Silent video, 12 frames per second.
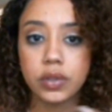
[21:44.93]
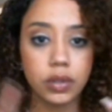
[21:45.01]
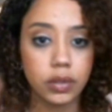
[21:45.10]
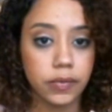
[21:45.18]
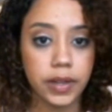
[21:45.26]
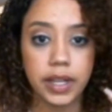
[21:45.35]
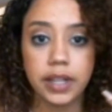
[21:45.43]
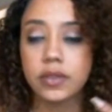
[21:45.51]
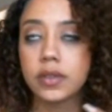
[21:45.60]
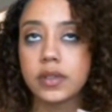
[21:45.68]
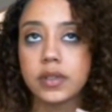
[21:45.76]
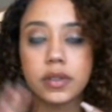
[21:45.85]
the
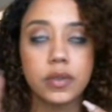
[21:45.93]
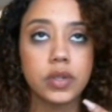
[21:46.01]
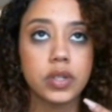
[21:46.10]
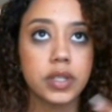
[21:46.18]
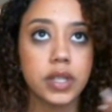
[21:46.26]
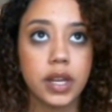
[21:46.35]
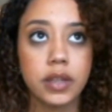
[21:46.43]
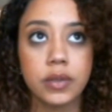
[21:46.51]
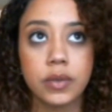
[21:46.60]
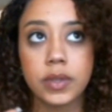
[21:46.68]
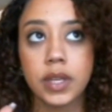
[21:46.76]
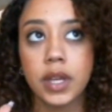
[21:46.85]
financial institutions that I
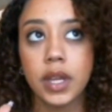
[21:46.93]
use,